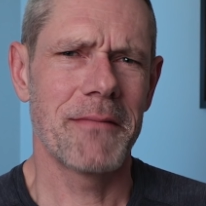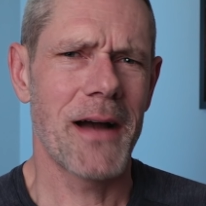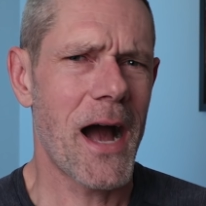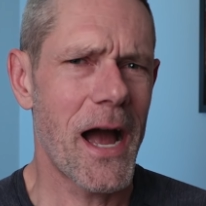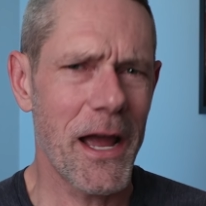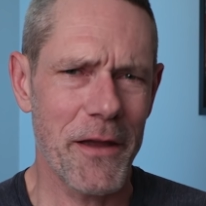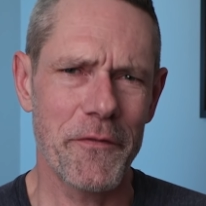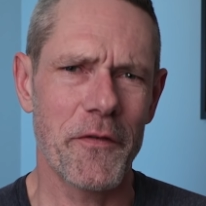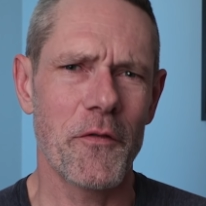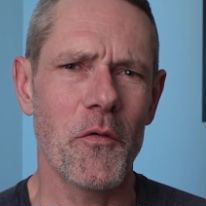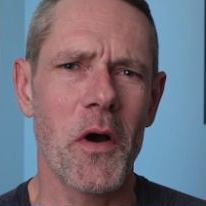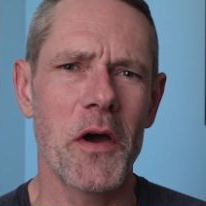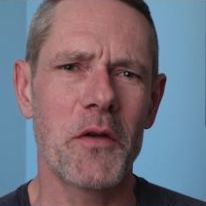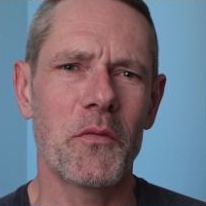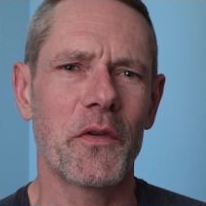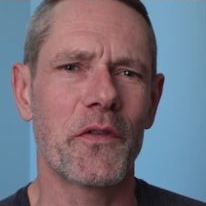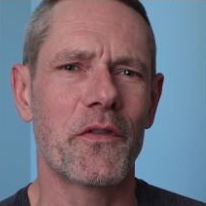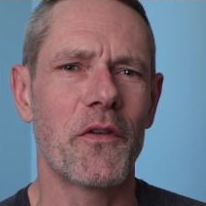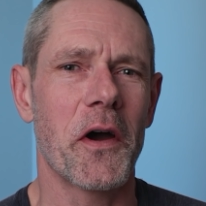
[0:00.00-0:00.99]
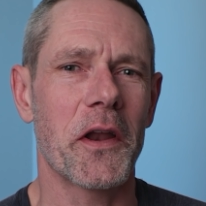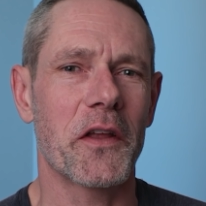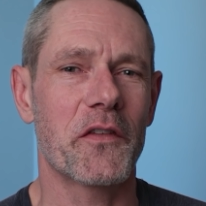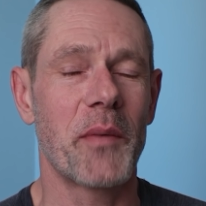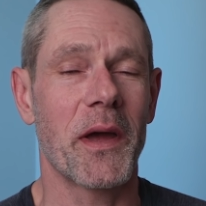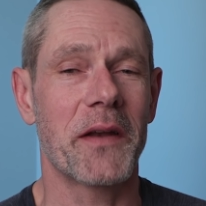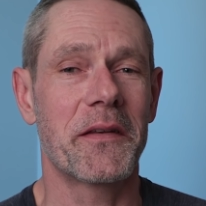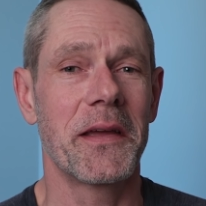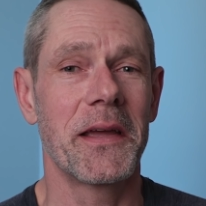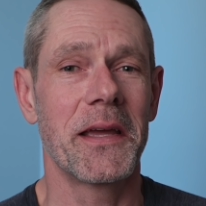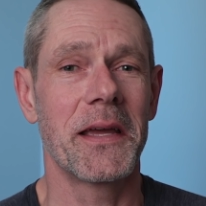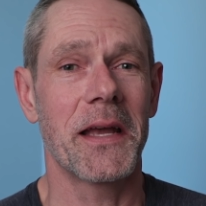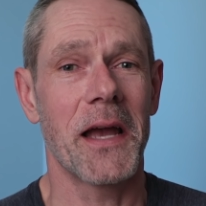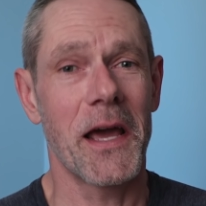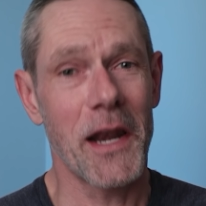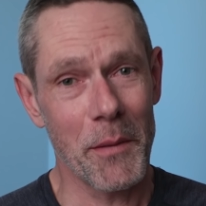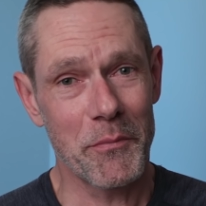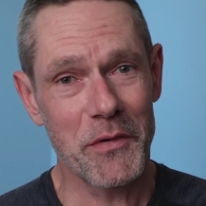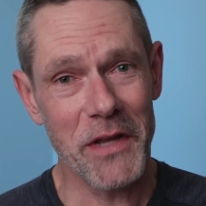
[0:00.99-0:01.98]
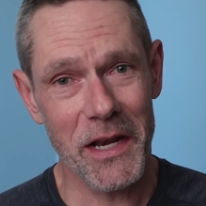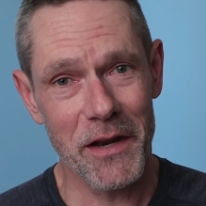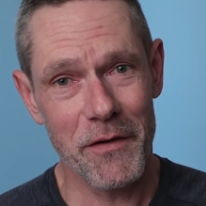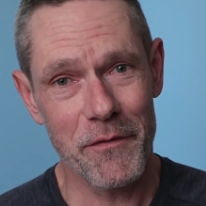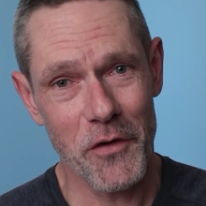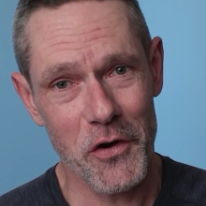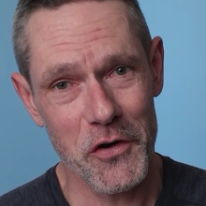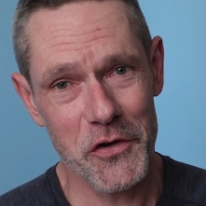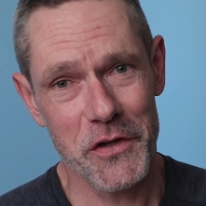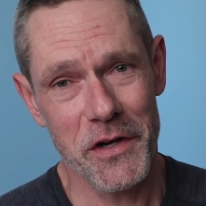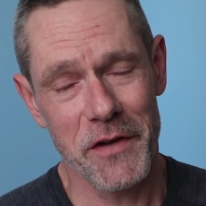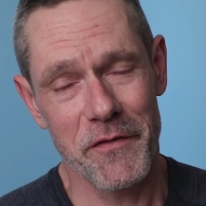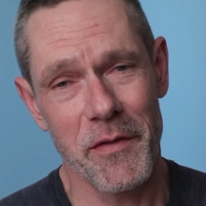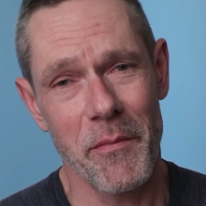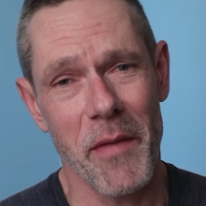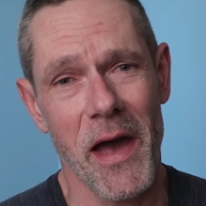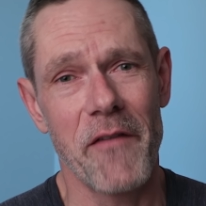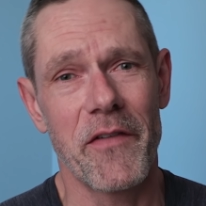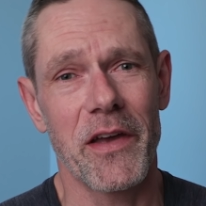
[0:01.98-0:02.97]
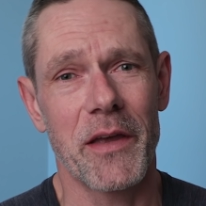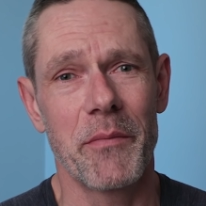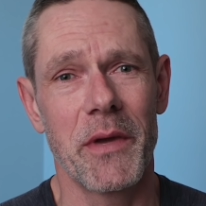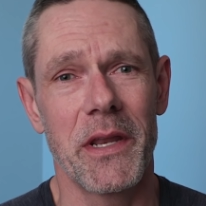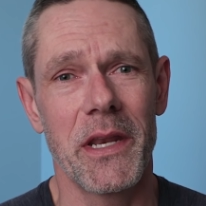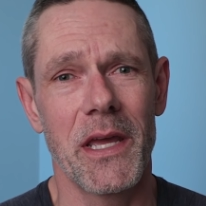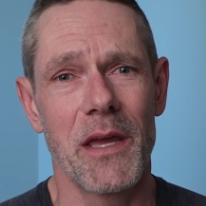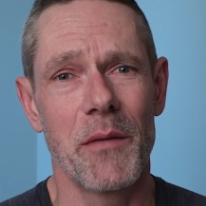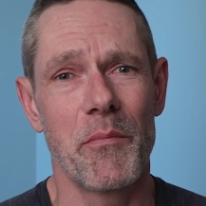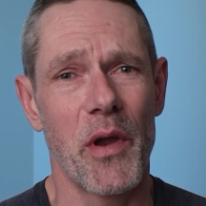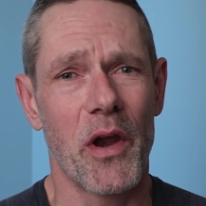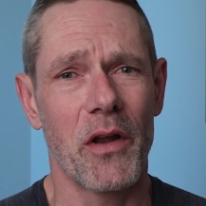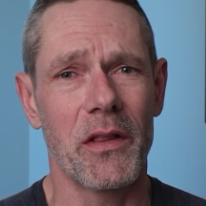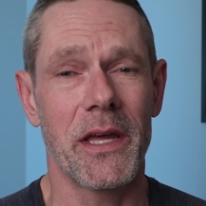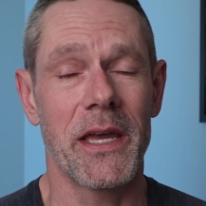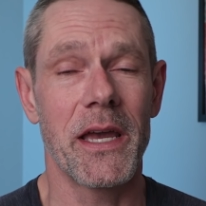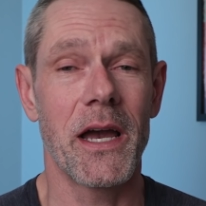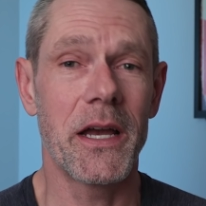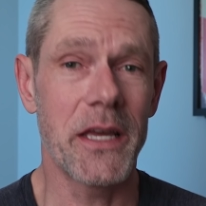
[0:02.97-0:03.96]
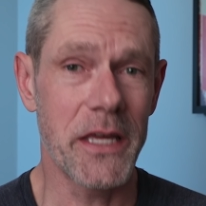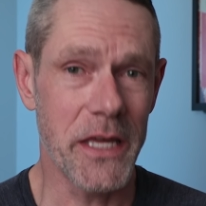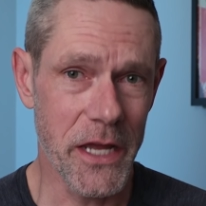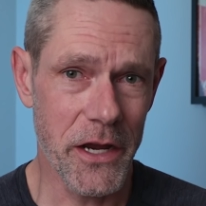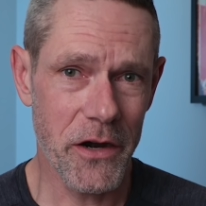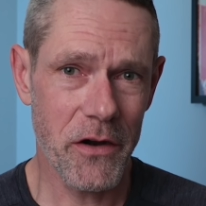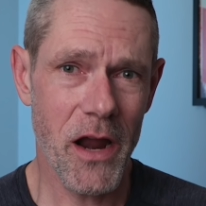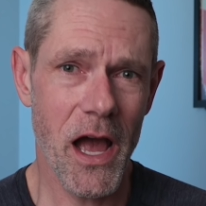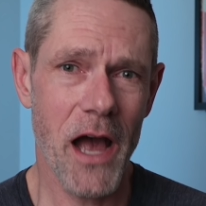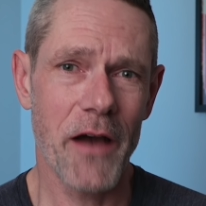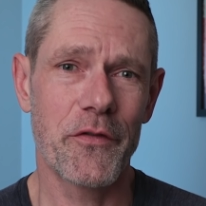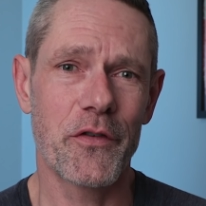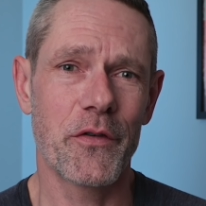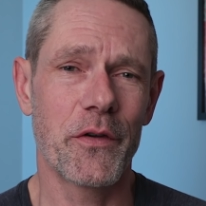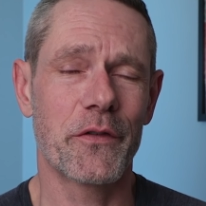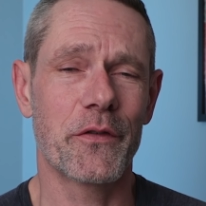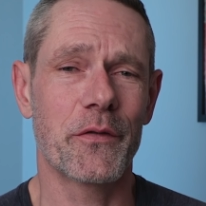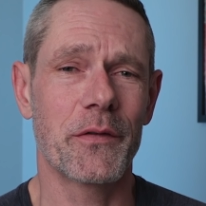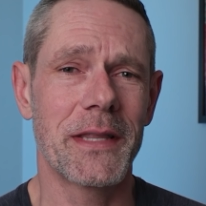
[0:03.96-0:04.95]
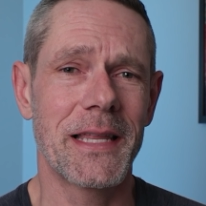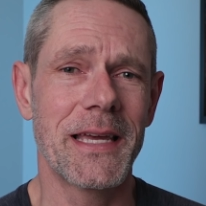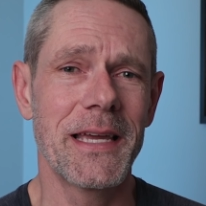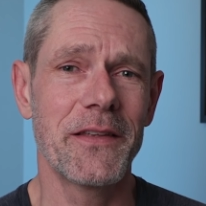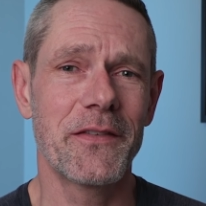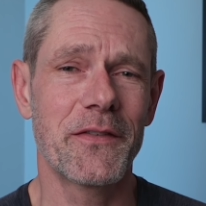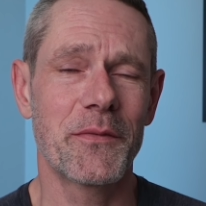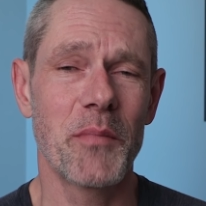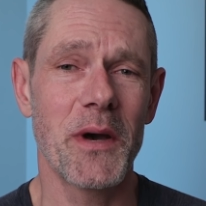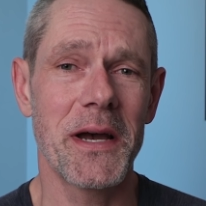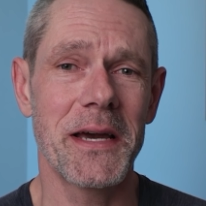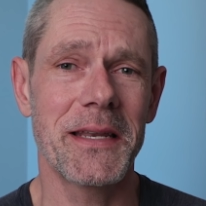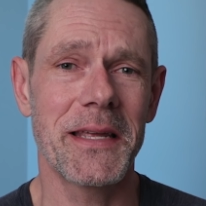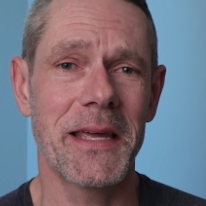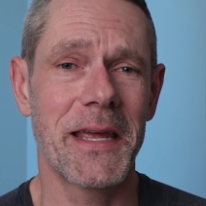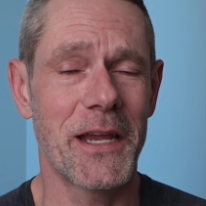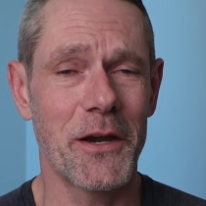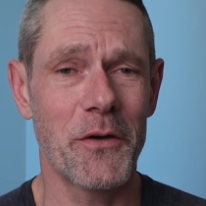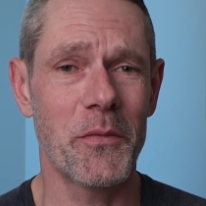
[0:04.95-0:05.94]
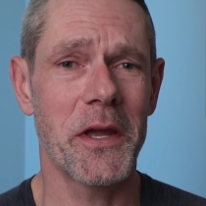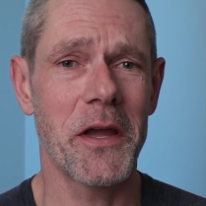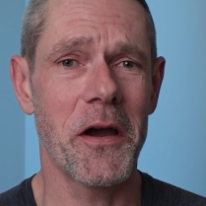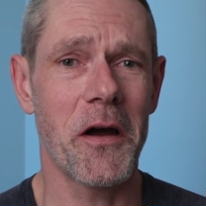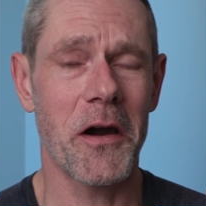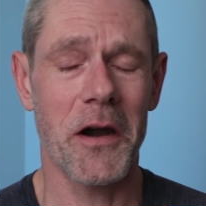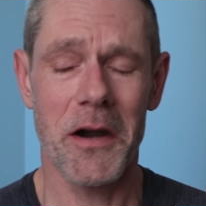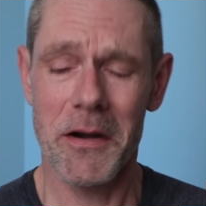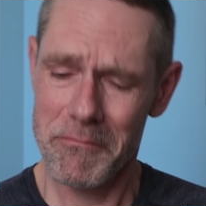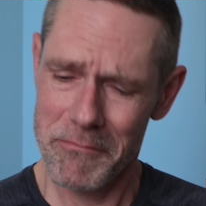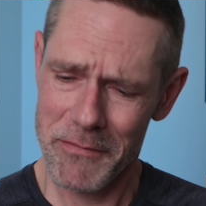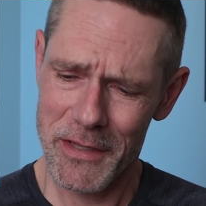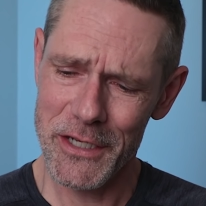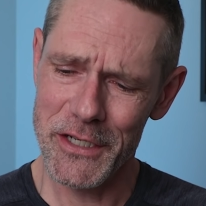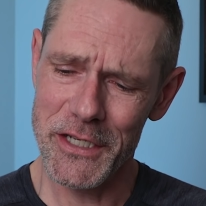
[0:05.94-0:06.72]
I, for one, was not expecting an updated version of the Mavic Mini barely a year after its release, but here we are, the